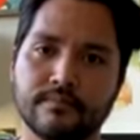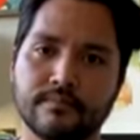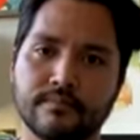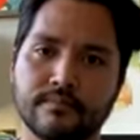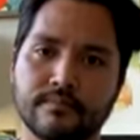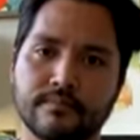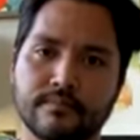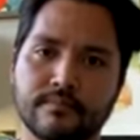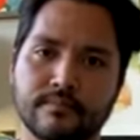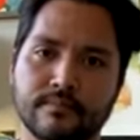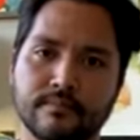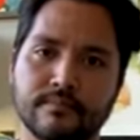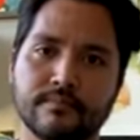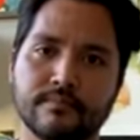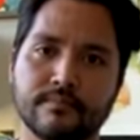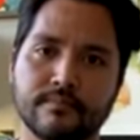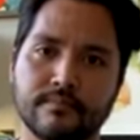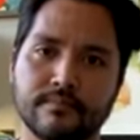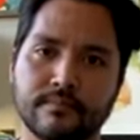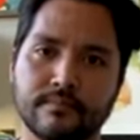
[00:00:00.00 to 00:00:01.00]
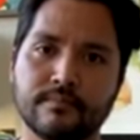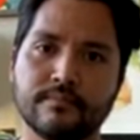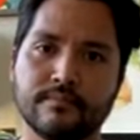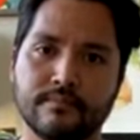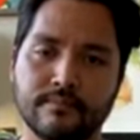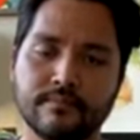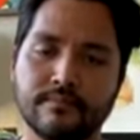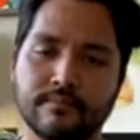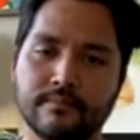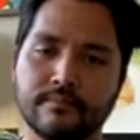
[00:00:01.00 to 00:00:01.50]

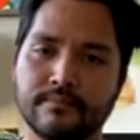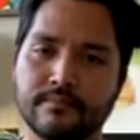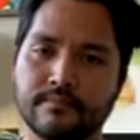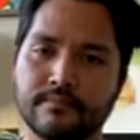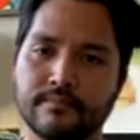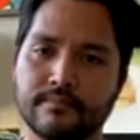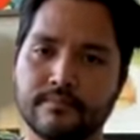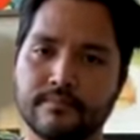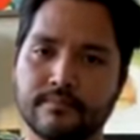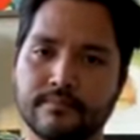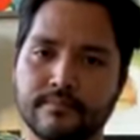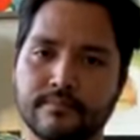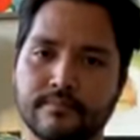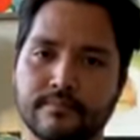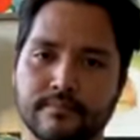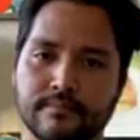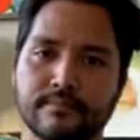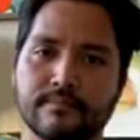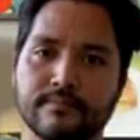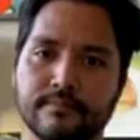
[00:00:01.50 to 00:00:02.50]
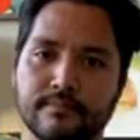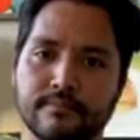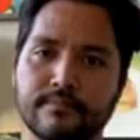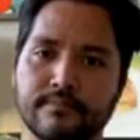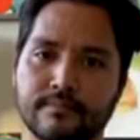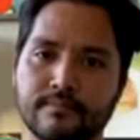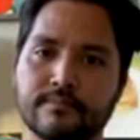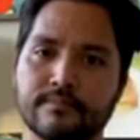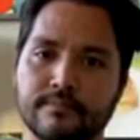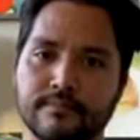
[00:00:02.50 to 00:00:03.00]

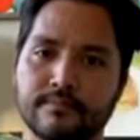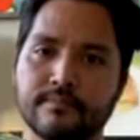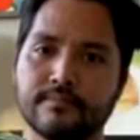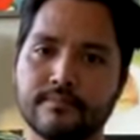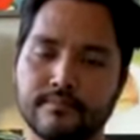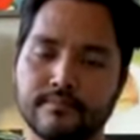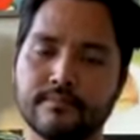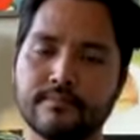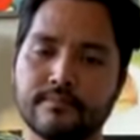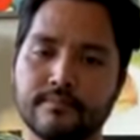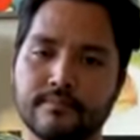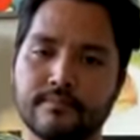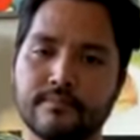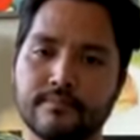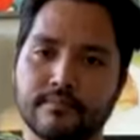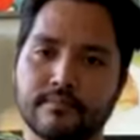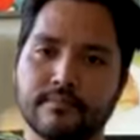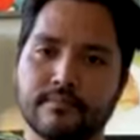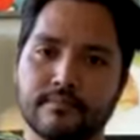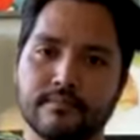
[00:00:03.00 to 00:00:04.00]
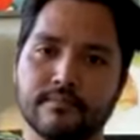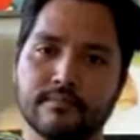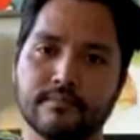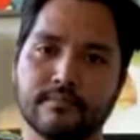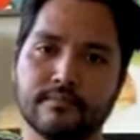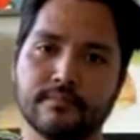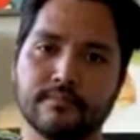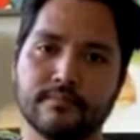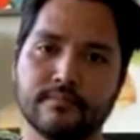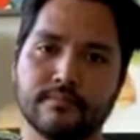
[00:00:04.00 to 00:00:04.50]

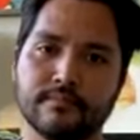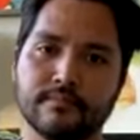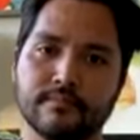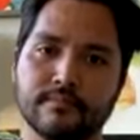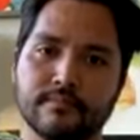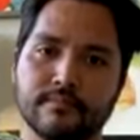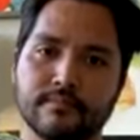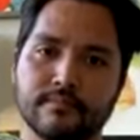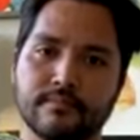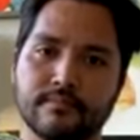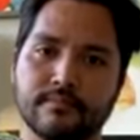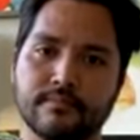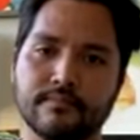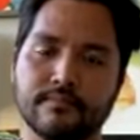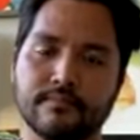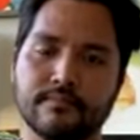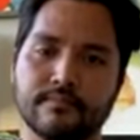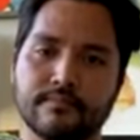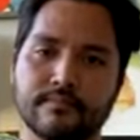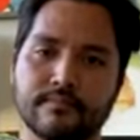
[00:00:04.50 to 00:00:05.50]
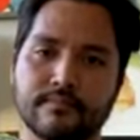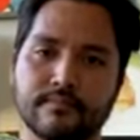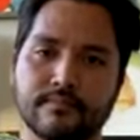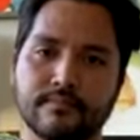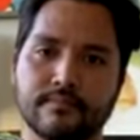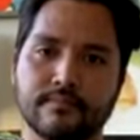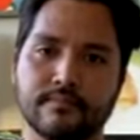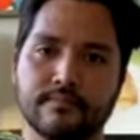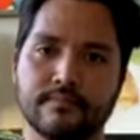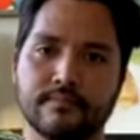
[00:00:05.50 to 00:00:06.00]

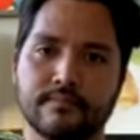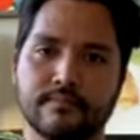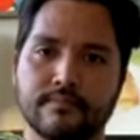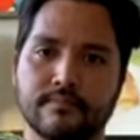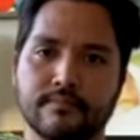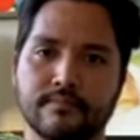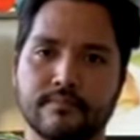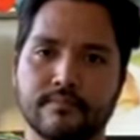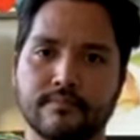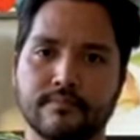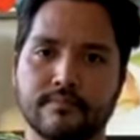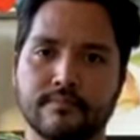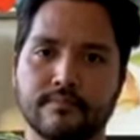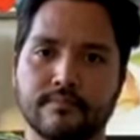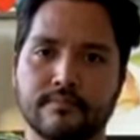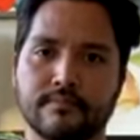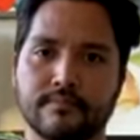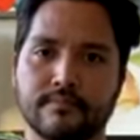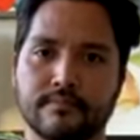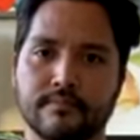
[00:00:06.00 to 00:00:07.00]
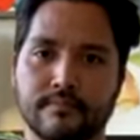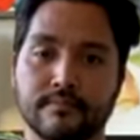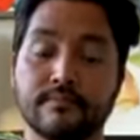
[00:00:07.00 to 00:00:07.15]
The person shown says nothing.